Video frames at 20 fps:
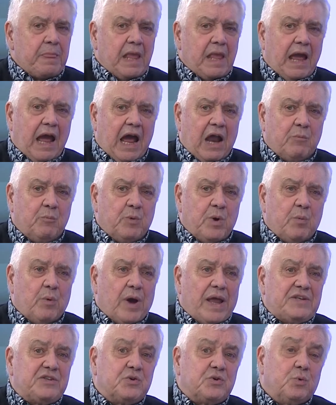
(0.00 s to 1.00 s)
and we
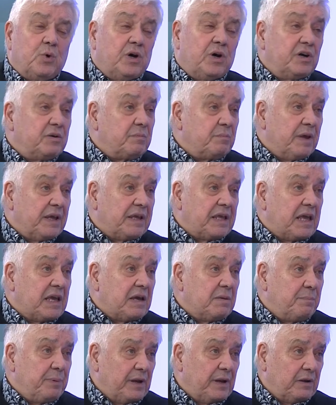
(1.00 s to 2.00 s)
went to work making
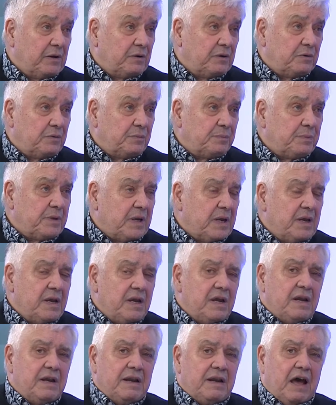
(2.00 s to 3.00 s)
a pillow.
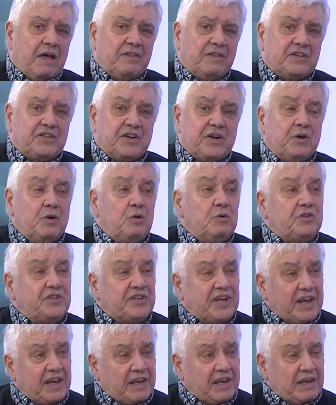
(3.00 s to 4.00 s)
Now, there's an old
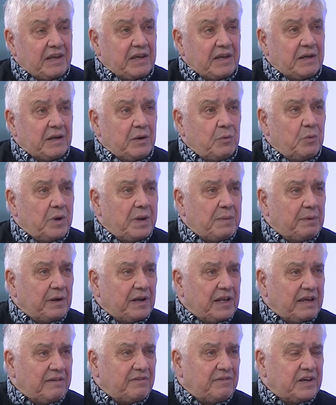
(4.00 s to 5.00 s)
saying, and we
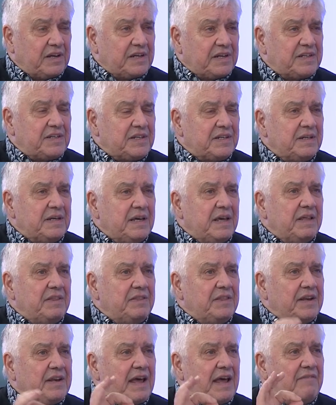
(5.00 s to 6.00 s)
believe it,
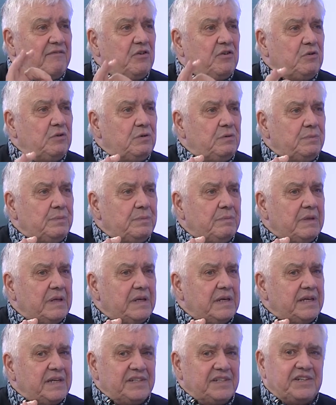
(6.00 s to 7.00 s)
the devil
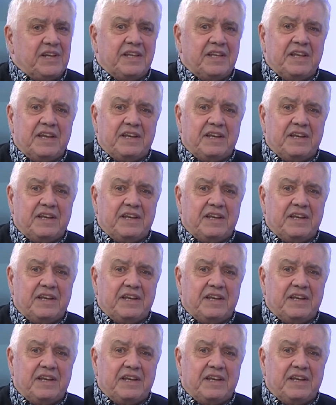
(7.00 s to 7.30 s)
is in the